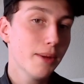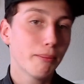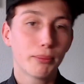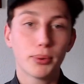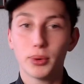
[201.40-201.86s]

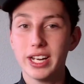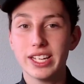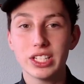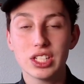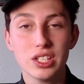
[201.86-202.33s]

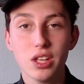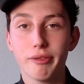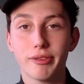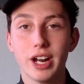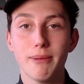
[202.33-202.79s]
Pretty good
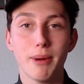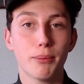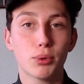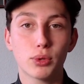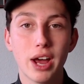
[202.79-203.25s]
stuff for him.
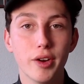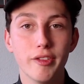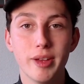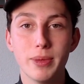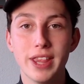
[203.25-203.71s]
I'm proud
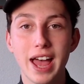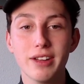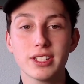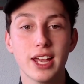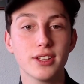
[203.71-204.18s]
of him in
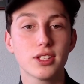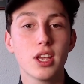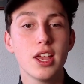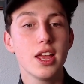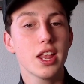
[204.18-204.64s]
that sense.
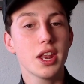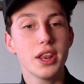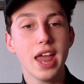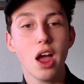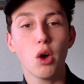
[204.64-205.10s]

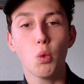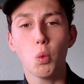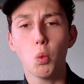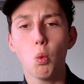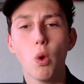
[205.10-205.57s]
Now,
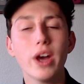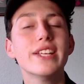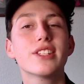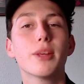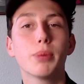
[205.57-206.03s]
what
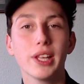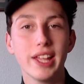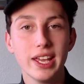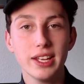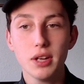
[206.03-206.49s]
is the
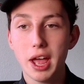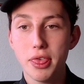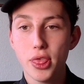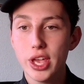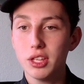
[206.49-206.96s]
plan?
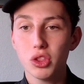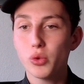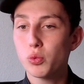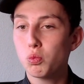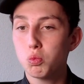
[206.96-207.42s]
I think
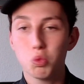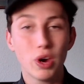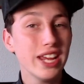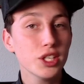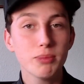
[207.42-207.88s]
the
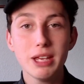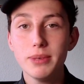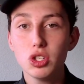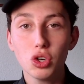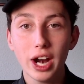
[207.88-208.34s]
Rays may
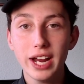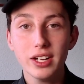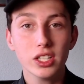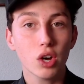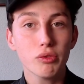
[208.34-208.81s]
be
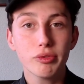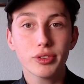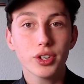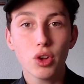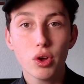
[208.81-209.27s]
trying to go
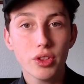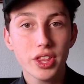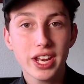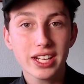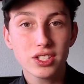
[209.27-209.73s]
for it all
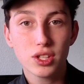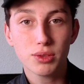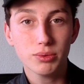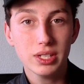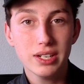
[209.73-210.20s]
in the next
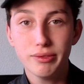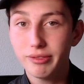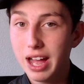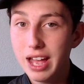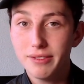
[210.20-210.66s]
3 to
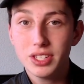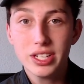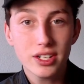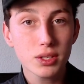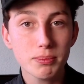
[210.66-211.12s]
5
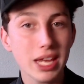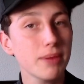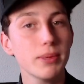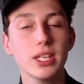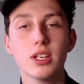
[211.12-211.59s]
years,
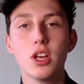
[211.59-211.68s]
maybe.